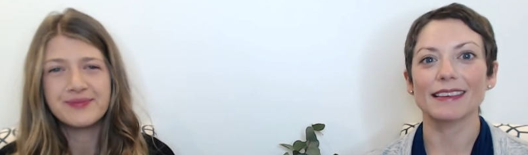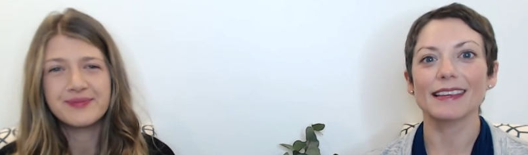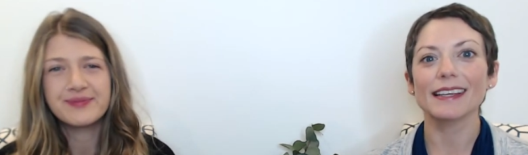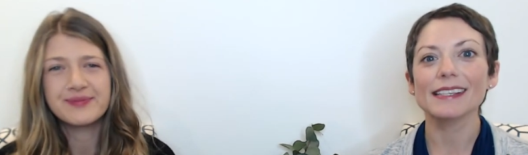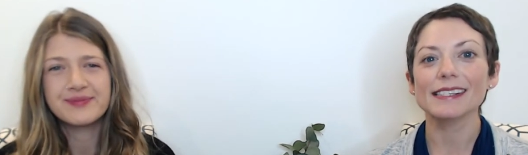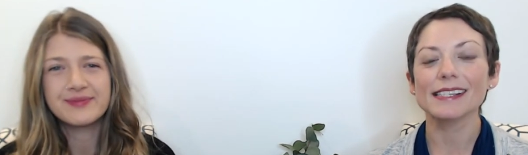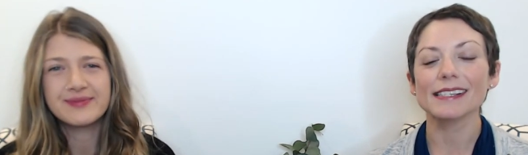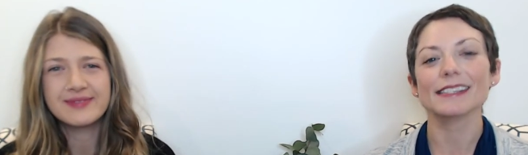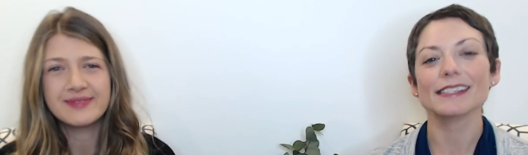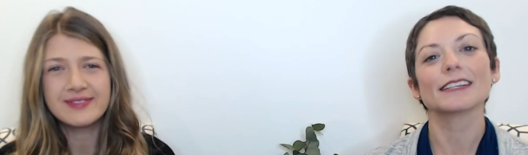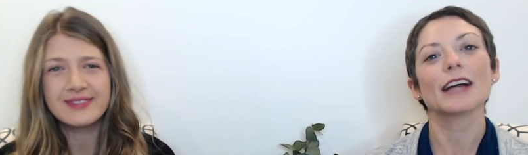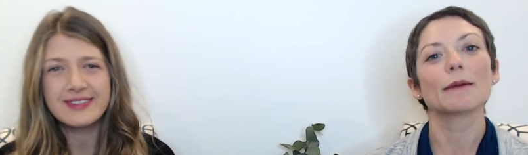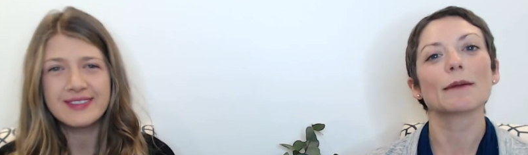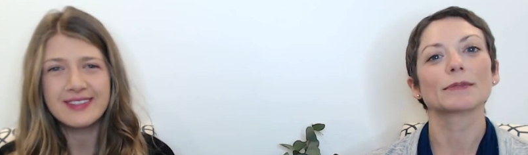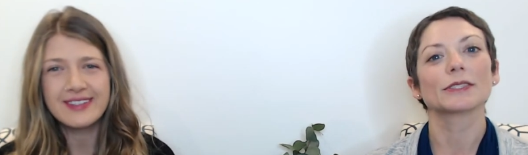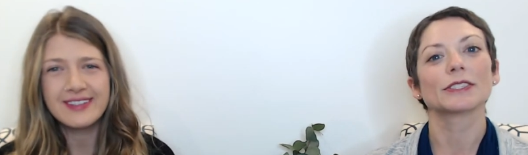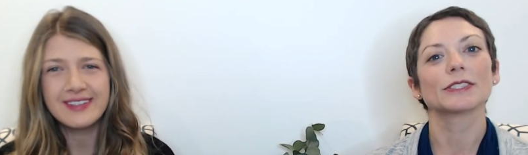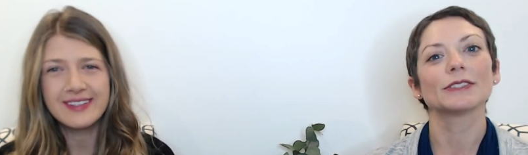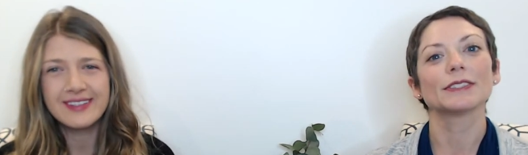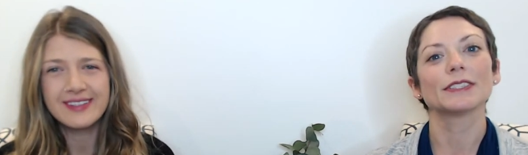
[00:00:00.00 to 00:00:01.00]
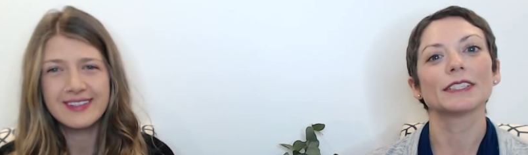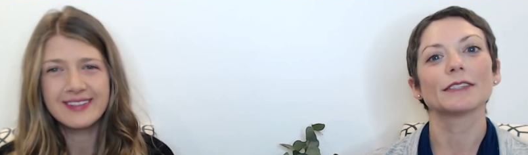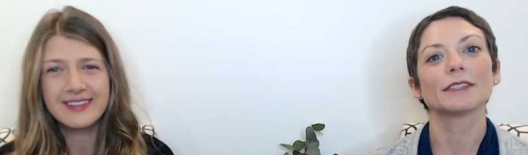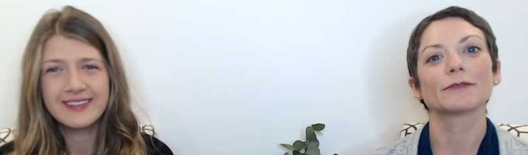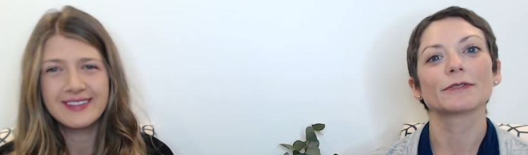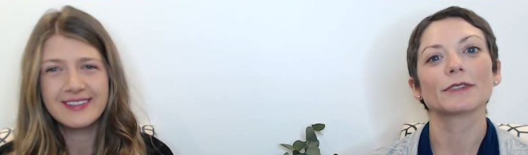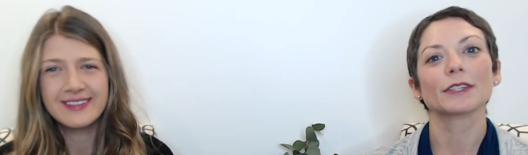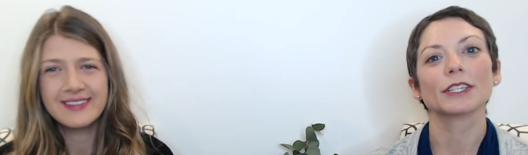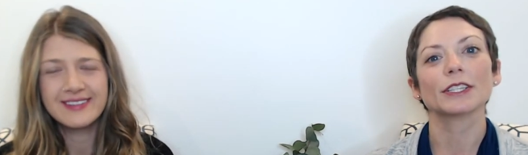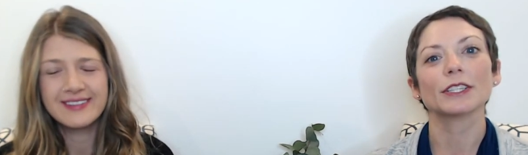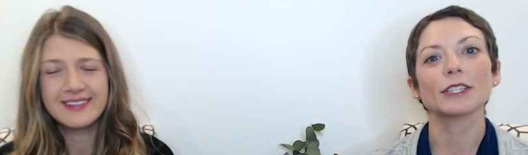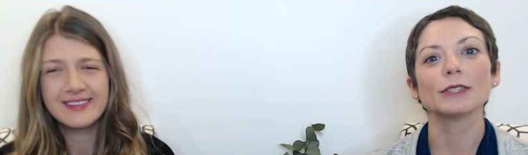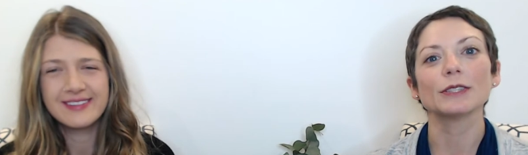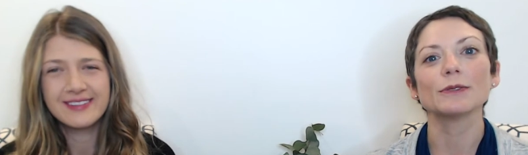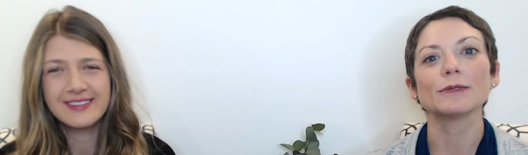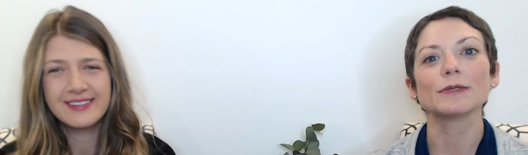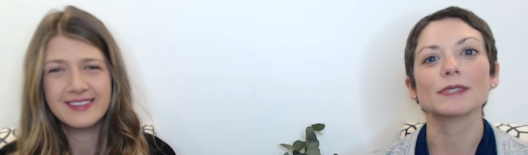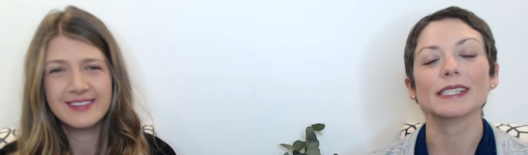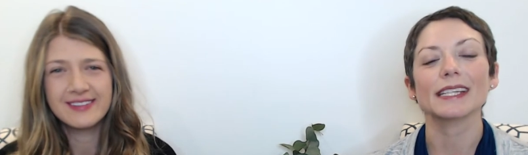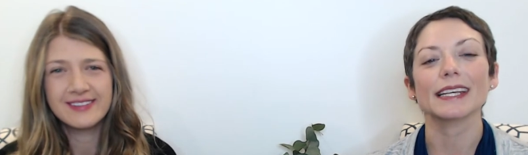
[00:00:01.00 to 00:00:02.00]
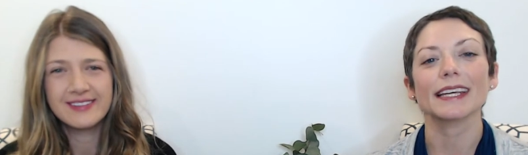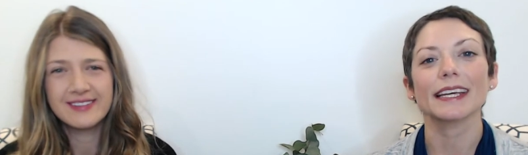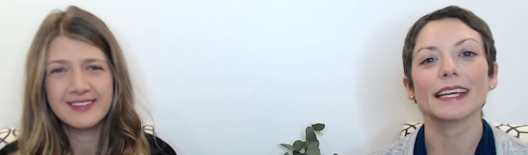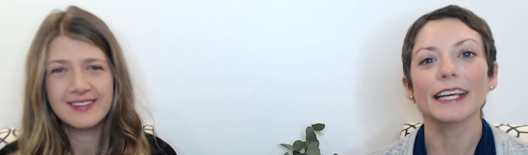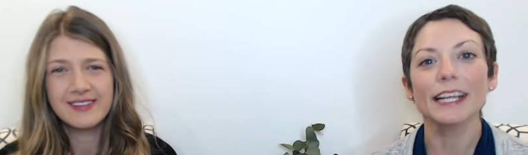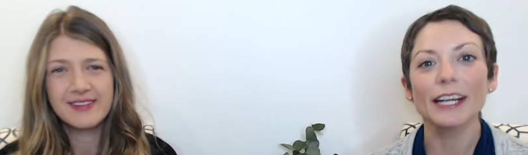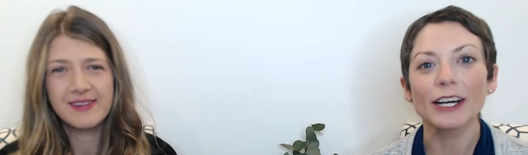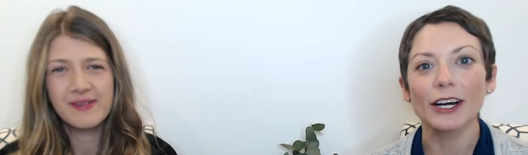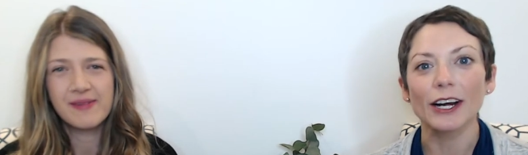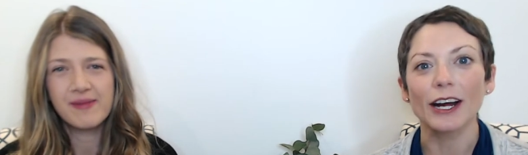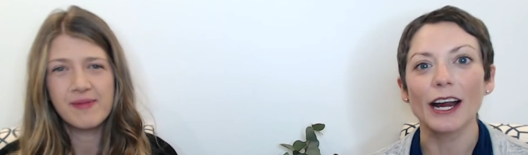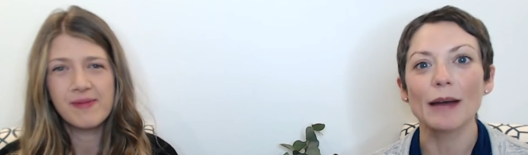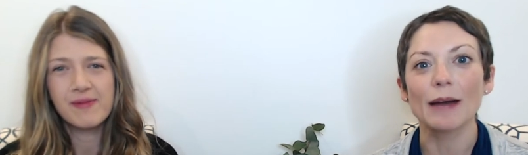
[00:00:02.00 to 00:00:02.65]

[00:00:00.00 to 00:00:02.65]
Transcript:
Speaker 1: This is an opportunity for you to hear